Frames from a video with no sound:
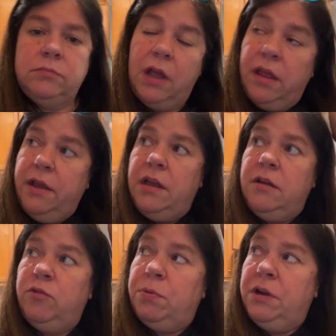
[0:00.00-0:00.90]
I like it.
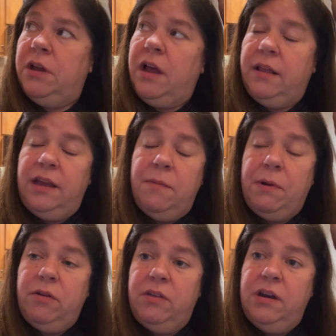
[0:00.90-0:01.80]
It's pretty good. I like it
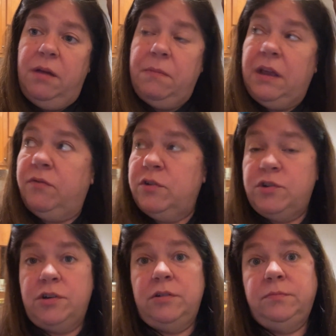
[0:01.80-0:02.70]
better than nutmeg for
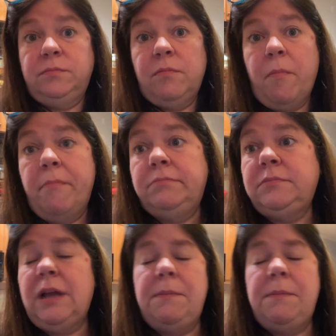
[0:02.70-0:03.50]
sure. I